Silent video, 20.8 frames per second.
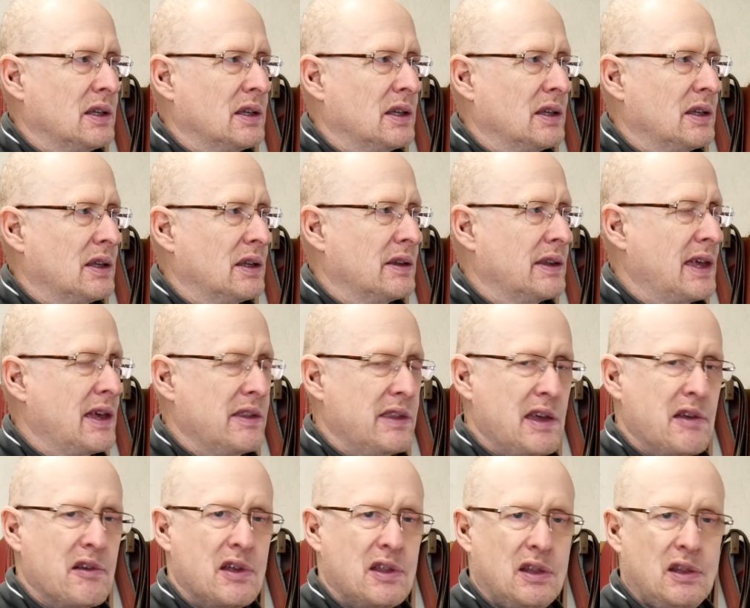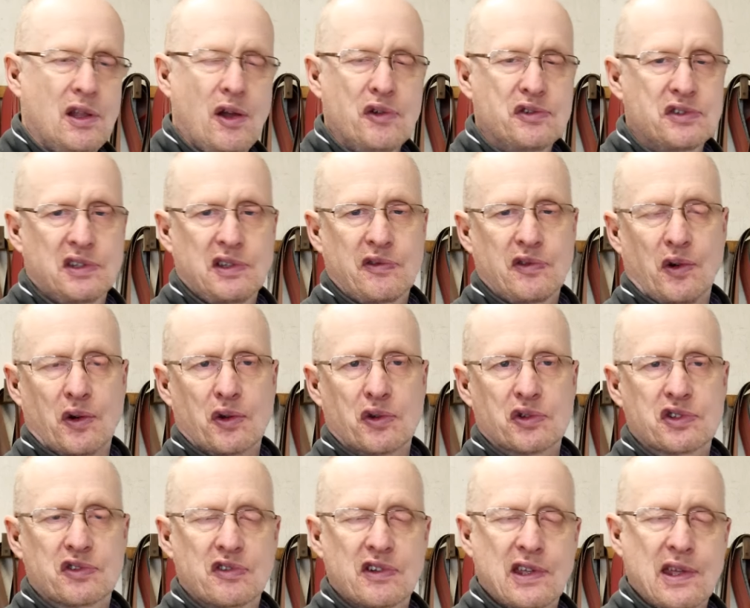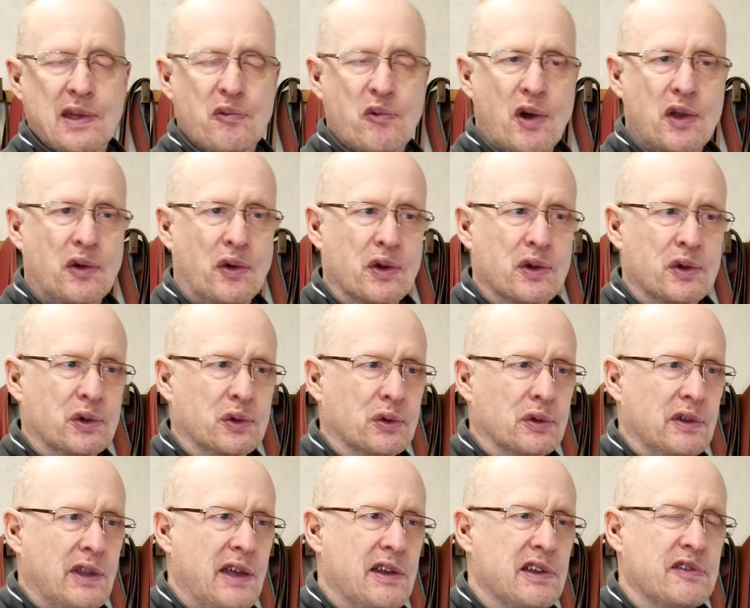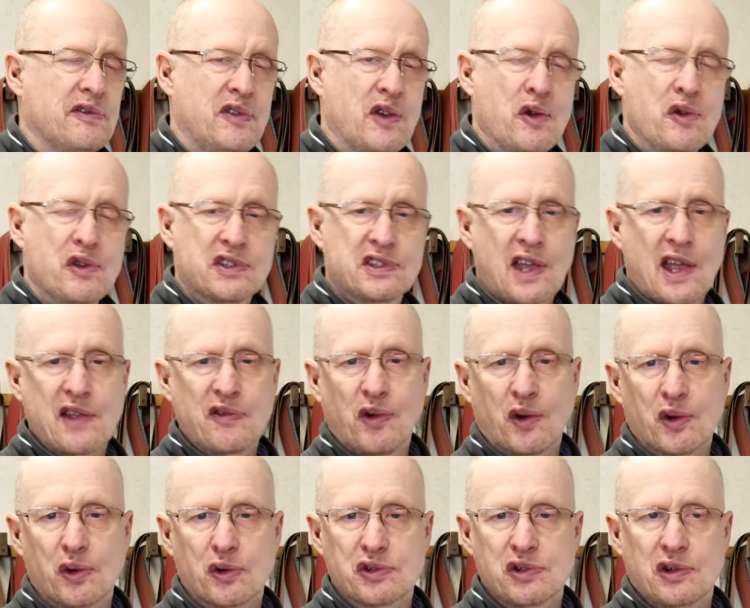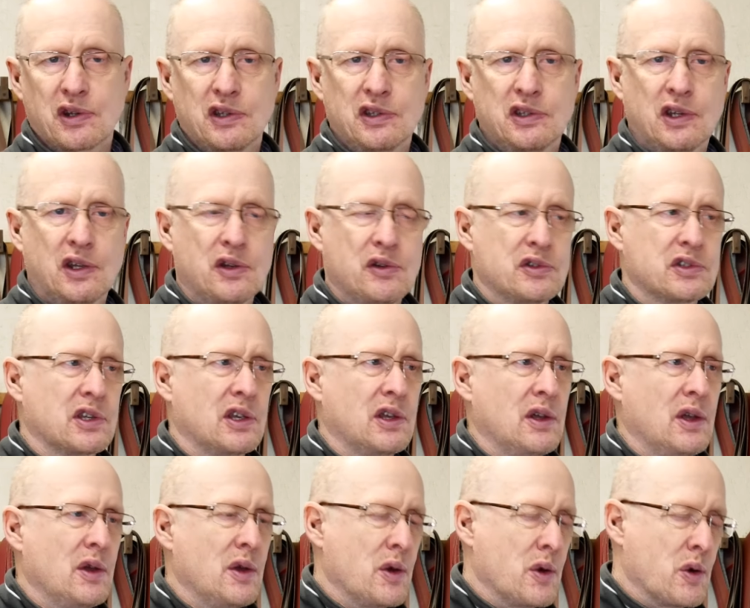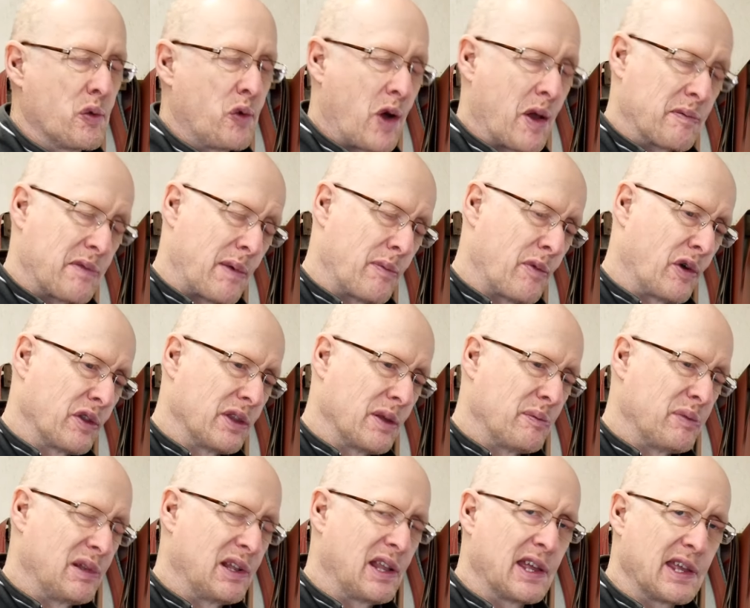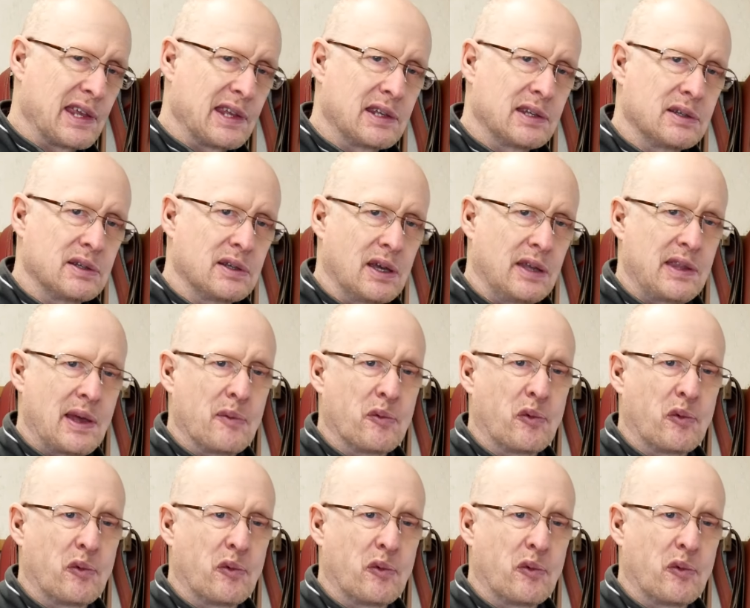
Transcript: are loads of different oils, 3-in-1 oil, they're food safe oils you can use. Wipe them on the blade and then